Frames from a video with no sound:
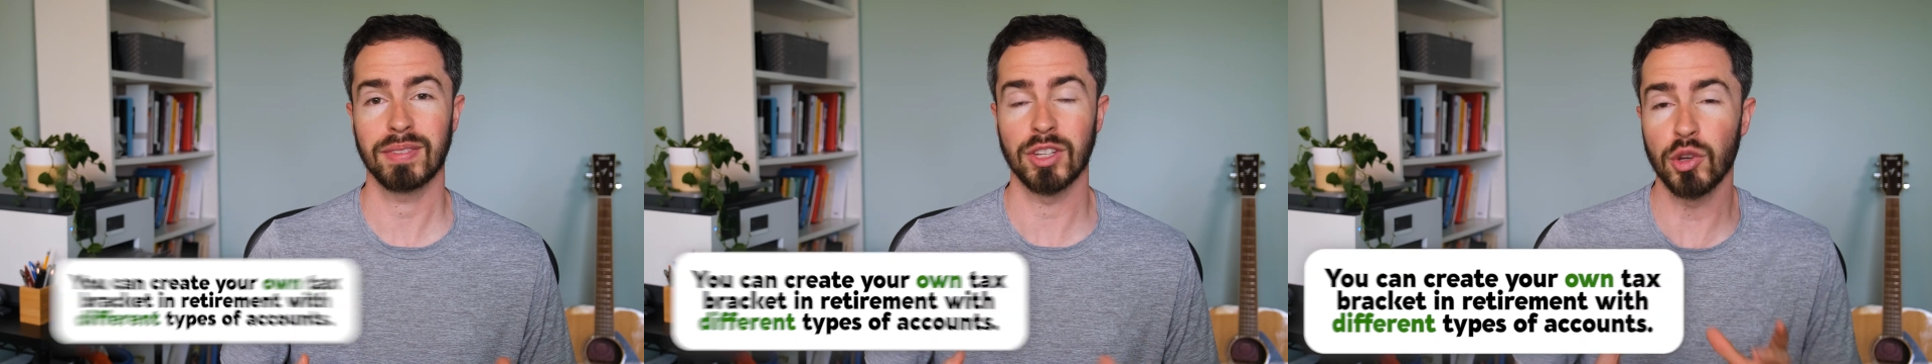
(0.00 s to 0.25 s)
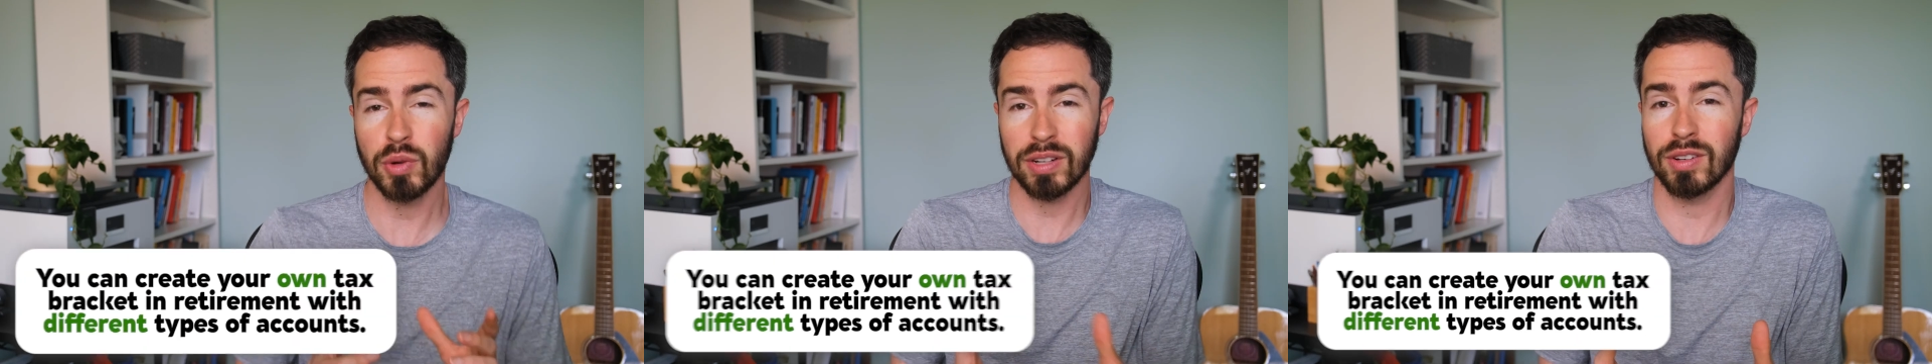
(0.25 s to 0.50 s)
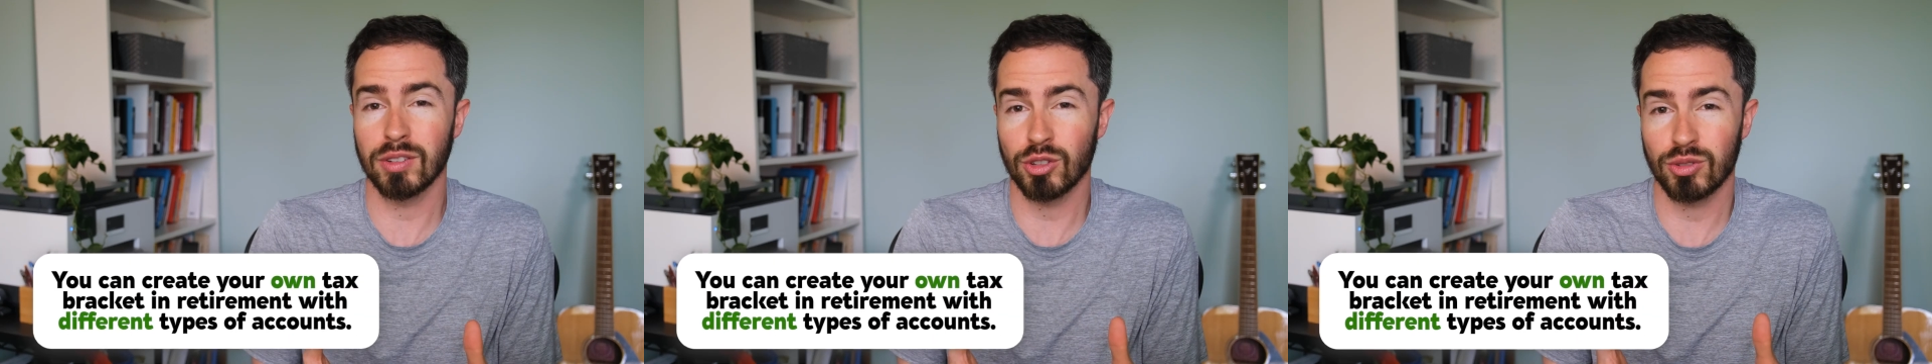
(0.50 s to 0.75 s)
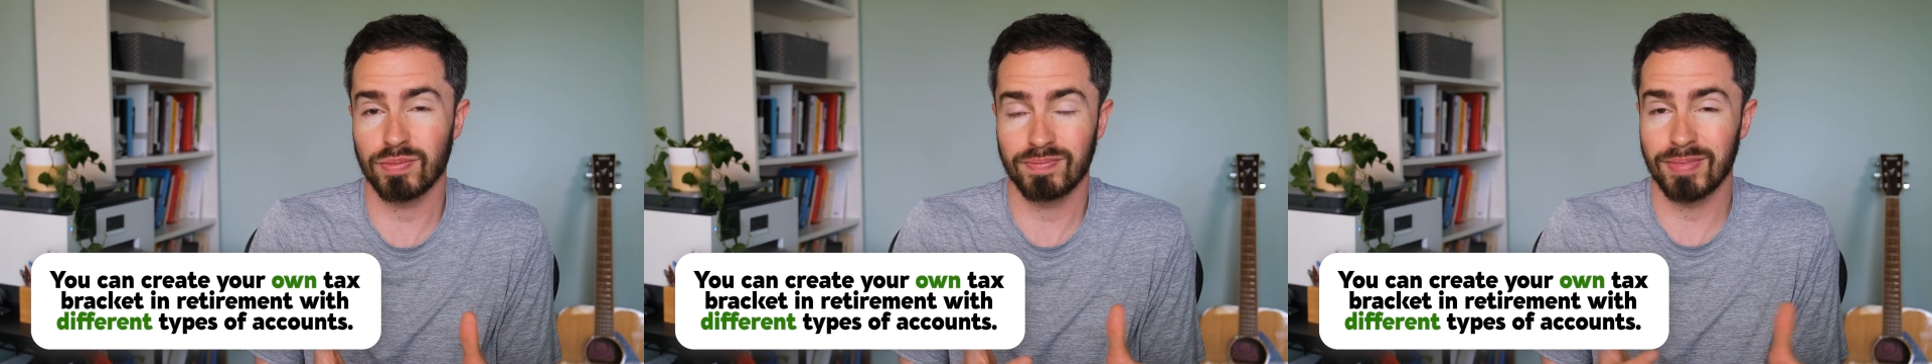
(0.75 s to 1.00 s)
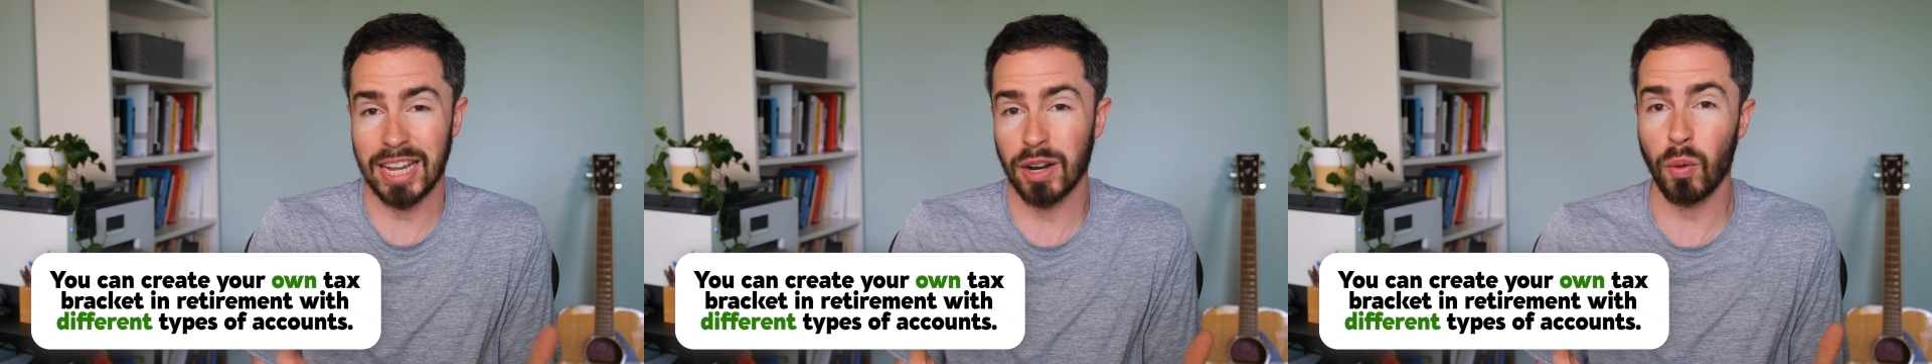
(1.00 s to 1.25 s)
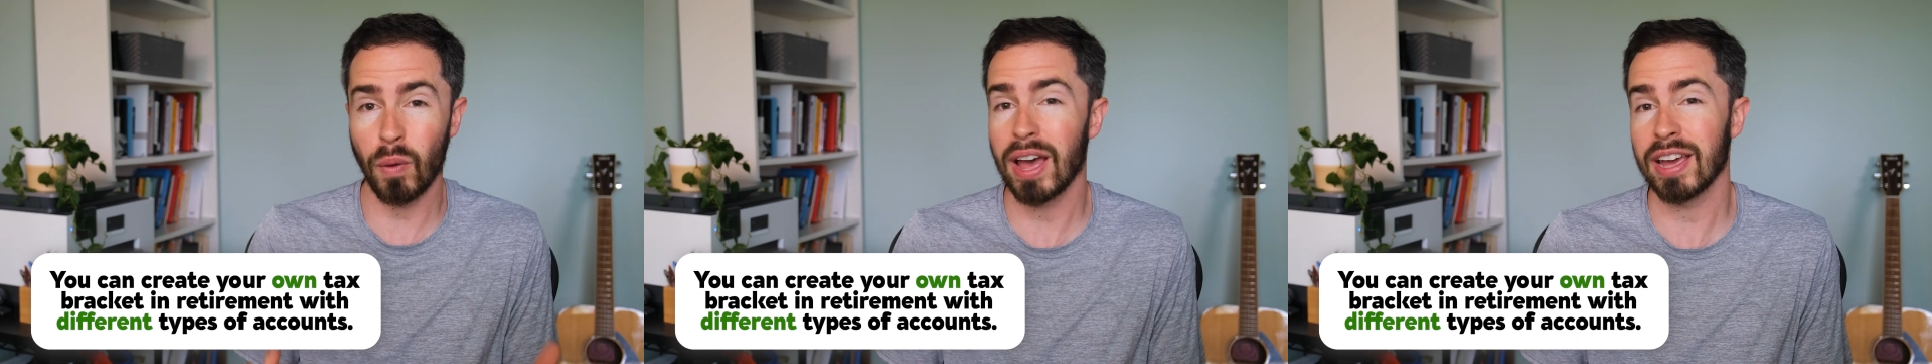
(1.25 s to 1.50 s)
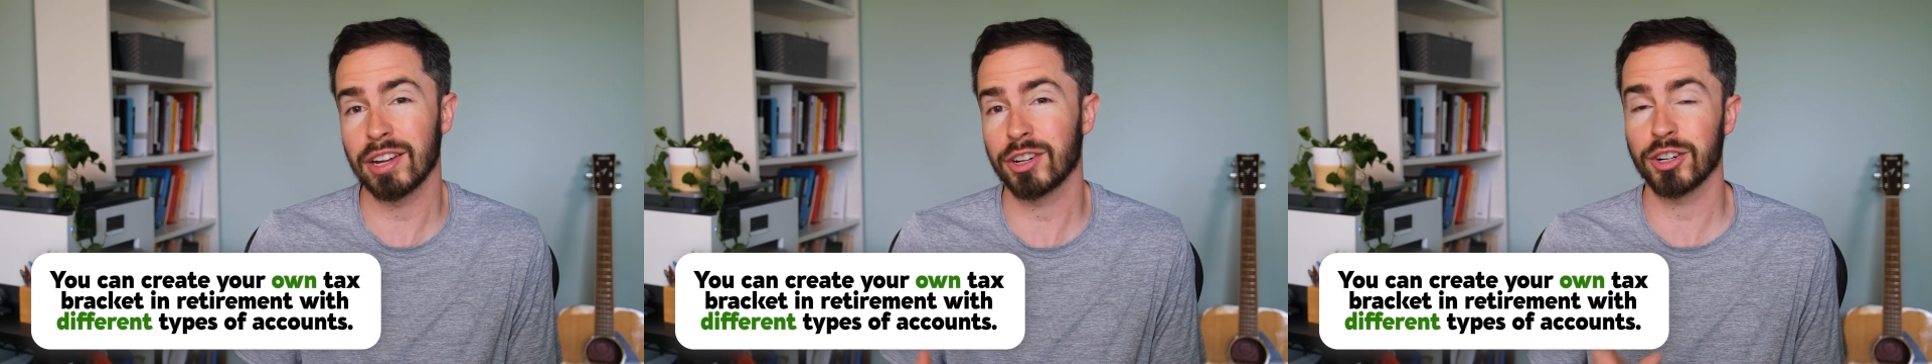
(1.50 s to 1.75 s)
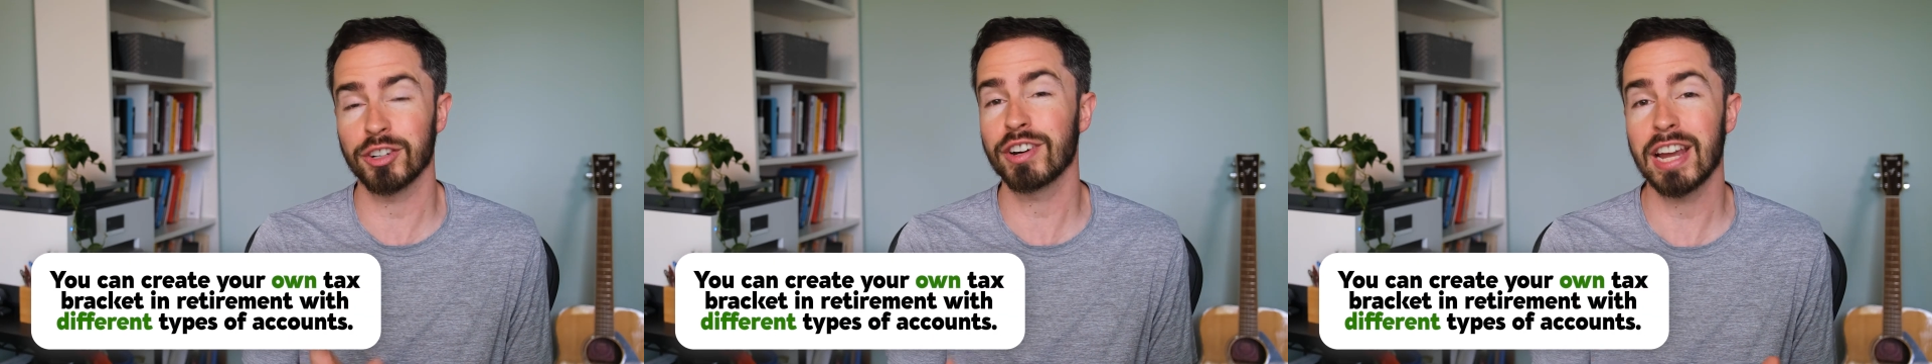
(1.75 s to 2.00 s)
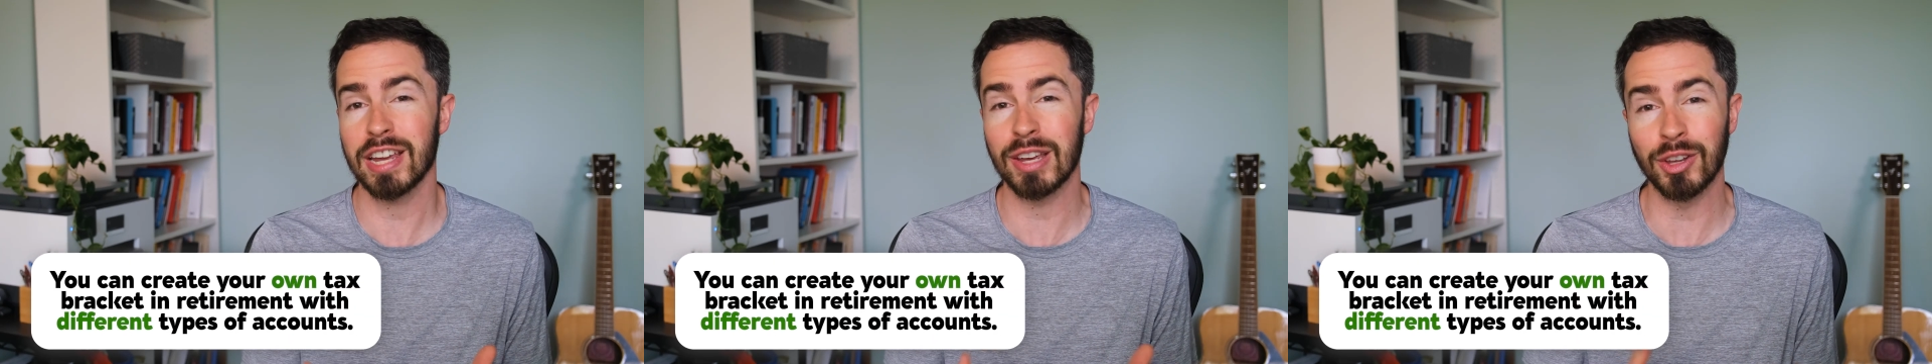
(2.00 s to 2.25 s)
You can, in a way, create